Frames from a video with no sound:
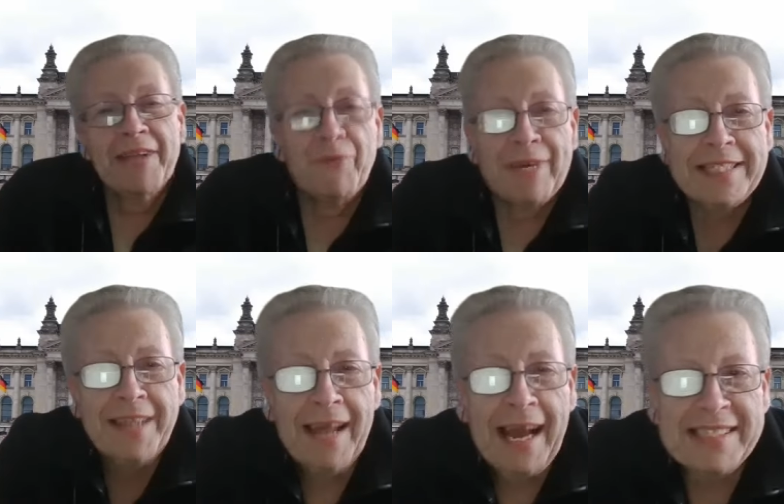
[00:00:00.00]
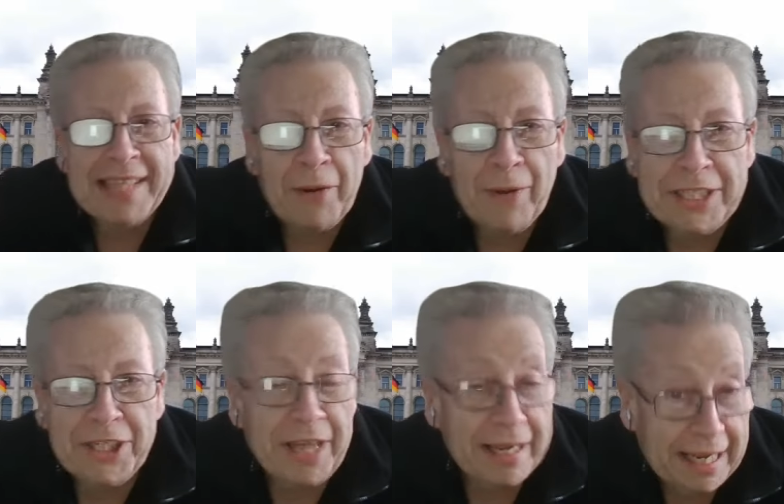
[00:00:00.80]
the reason I asked that
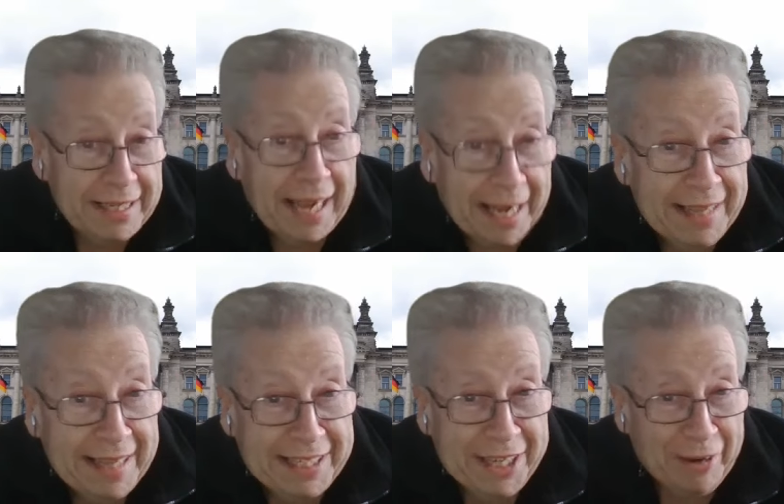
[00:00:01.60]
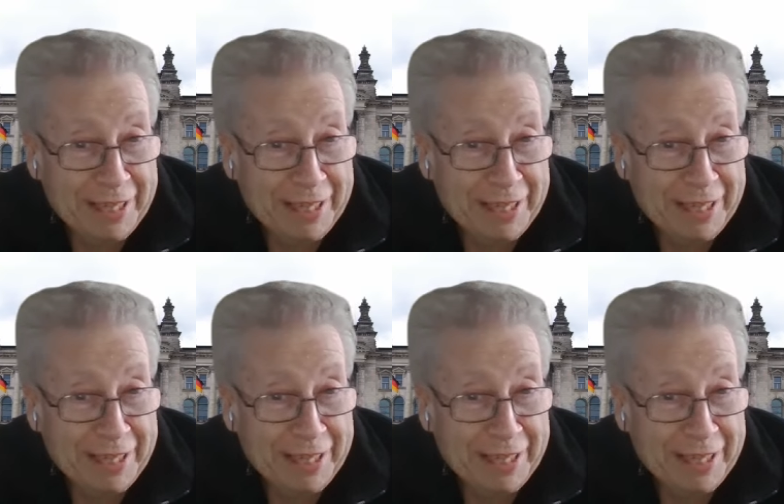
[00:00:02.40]
question, that is, again, that's so